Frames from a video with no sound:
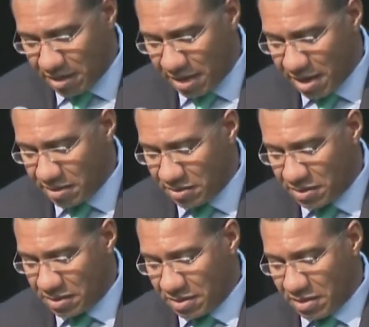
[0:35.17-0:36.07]
heads
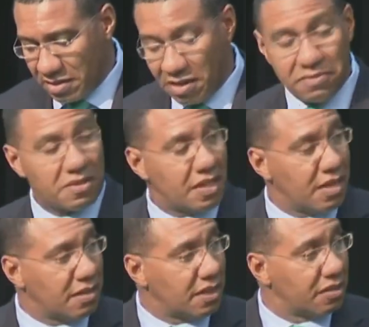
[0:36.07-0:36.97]
of
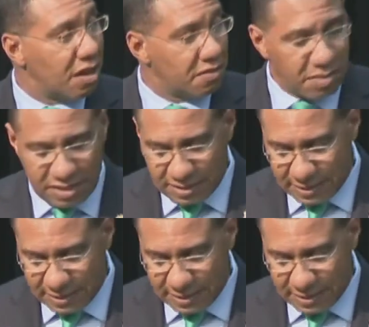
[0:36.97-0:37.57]
state and government,